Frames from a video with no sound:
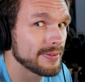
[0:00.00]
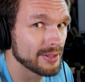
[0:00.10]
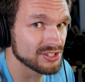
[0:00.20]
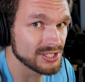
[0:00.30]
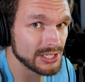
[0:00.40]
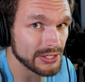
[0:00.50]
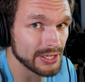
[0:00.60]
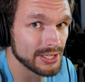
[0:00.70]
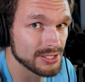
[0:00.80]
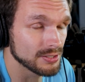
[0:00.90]
female singer
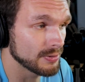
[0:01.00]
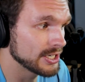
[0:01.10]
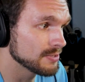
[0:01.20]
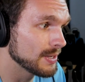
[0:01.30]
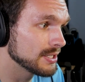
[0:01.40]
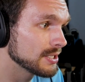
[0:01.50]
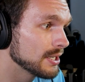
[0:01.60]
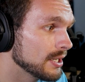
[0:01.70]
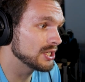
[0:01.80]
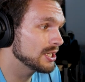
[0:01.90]
in this arrangement.
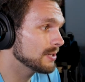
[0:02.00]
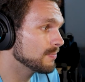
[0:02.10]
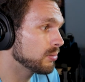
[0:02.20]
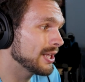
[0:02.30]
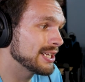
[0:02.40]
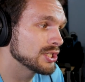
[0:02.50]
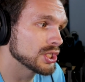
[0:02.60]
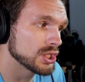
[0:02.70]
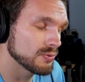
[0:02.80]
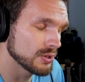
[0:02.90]
She
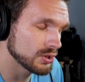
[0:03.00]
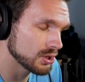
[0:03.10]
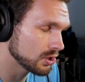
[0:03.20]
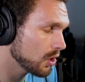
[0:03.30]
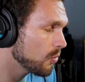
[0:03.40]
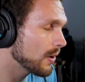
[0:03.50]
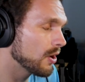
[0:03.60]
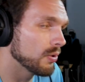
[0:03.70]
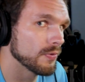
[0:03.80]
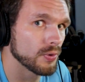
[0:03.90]
blends so
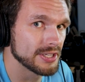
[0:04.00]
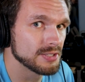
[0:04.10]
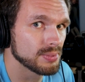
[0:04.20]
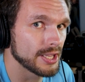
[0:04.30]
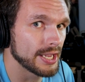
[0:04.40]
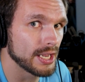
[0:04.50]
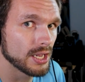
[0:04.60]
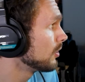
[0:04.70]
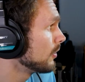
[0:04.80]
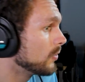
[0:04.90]
well with voice play.
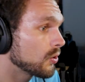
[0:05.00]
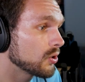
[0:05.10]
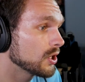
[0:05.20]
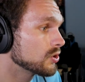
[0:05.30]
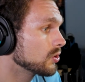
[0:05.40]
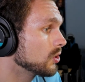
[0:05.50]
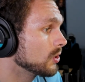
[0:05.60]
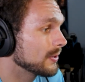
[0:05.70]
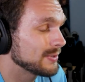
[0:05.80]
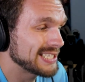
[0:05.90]
Her vocal
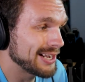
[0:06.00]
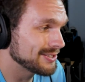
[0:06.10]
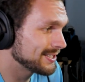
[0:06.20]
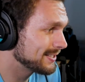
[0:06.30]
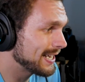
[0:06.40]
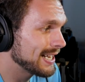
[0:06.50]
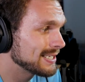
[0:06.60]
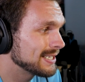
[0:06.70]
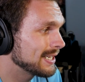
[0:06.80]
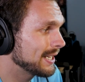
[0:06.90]
control was
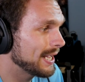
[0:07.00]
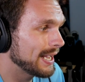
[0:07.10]
outstanding,